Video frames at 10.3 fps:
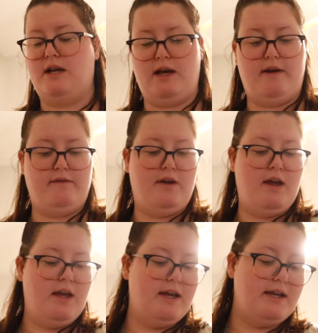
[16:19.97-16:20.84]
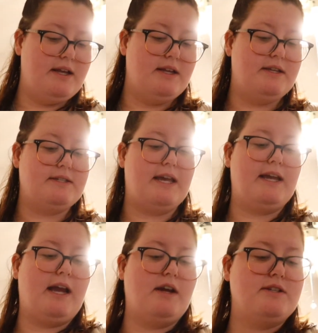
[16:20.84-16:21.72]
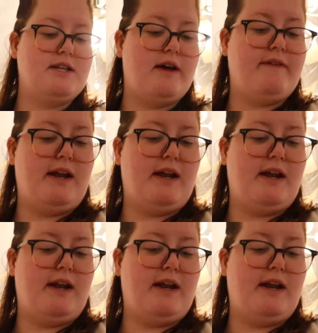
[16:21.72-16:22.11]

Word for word: of skincare stuff.